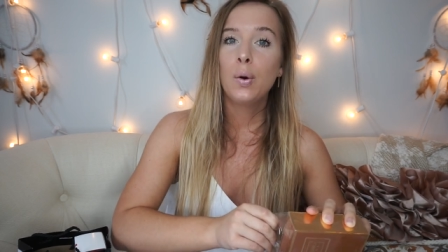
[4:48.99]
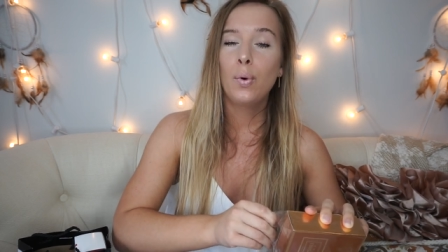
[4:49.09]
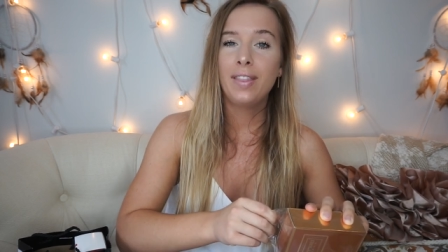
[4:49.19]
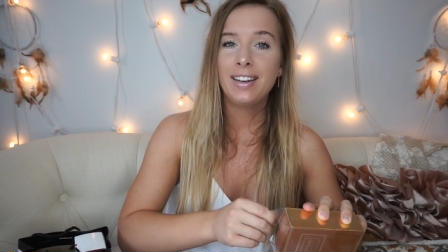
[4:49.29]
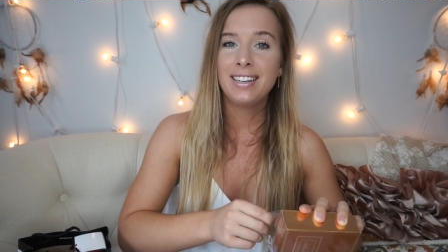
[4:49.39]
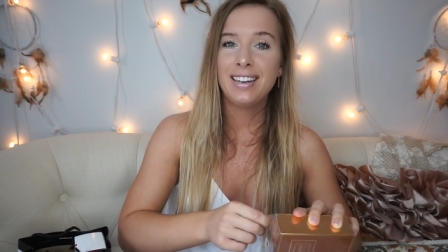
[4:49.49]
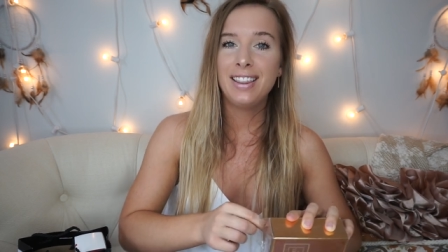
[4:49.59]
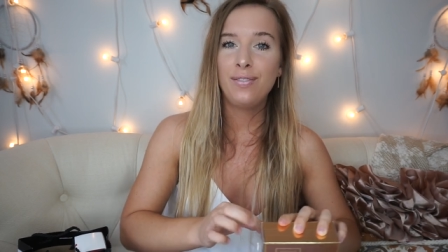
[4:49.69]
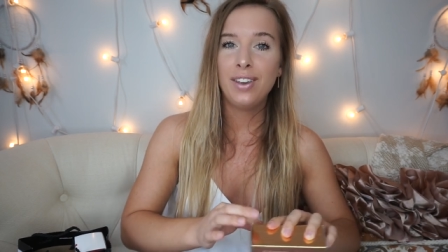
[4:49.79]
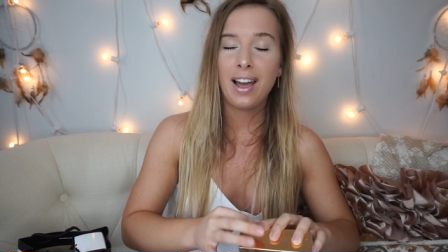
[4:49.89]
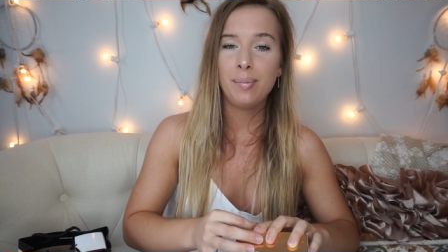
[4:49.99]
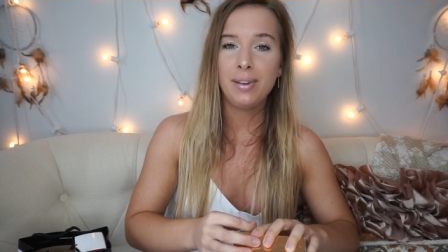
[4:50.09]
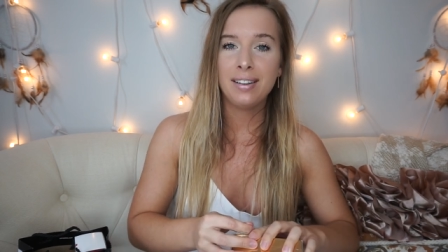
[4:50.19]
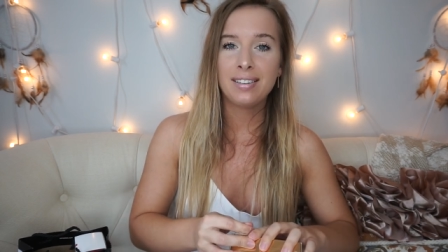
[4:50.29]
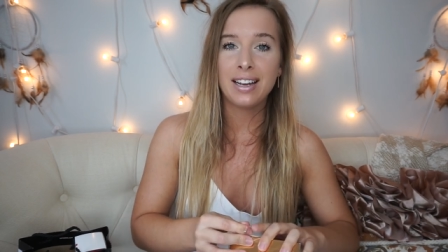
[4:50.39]
when they did the
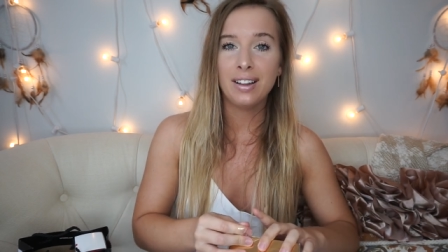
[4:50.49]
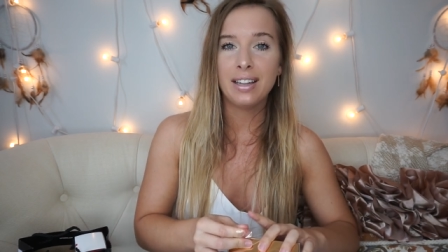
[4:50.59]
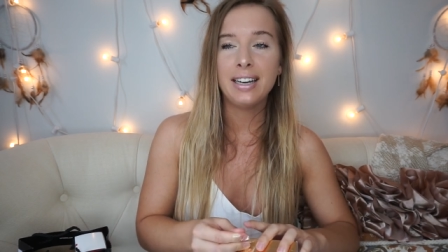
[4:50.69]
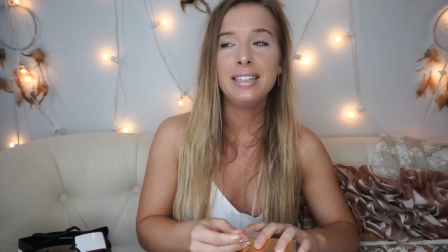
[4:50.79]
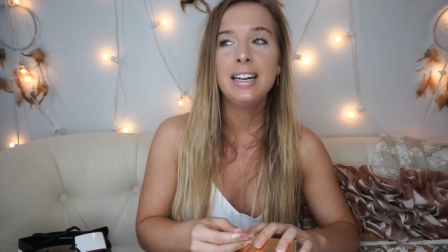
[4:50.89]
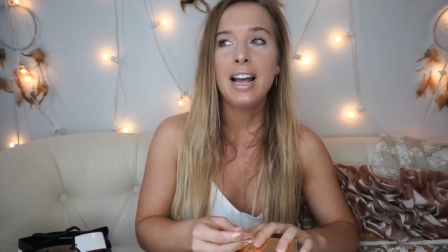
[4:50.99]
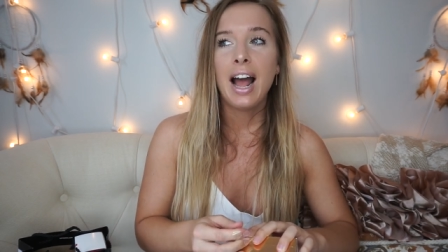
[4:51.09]
VIB sale then,